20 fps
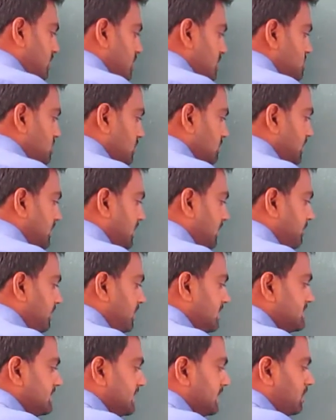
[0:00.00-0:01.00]
So the W
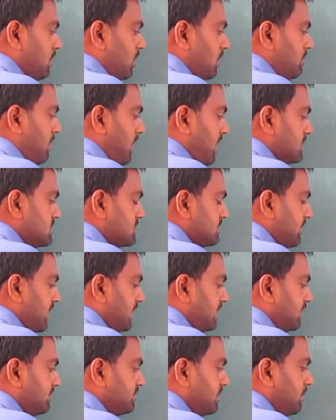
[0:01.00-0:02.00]
is equal mass
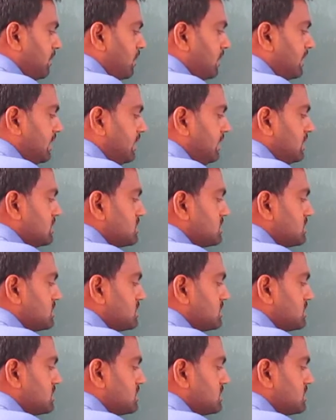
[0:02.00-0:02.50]
weight of the body.